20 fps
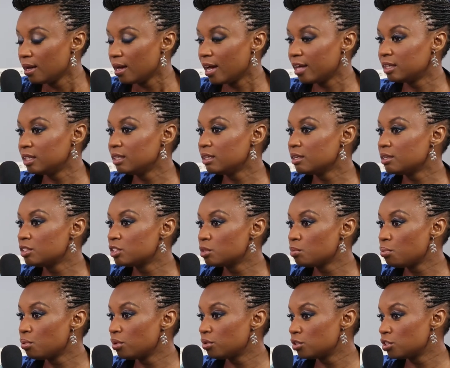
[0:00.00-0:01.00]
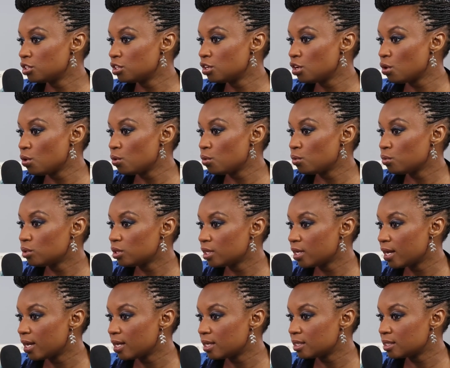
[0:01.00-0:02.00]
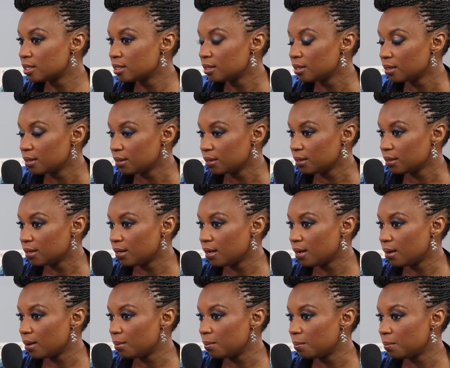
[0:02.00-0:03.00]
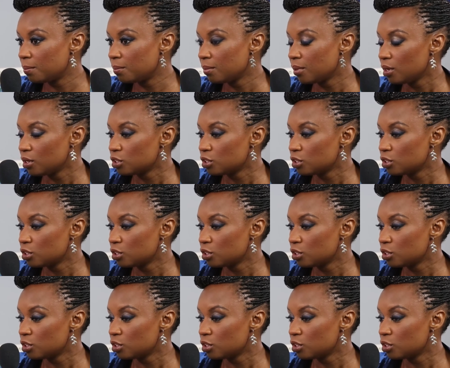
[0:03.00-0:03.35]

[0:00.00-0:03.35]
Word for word: I think that it's important to know that um,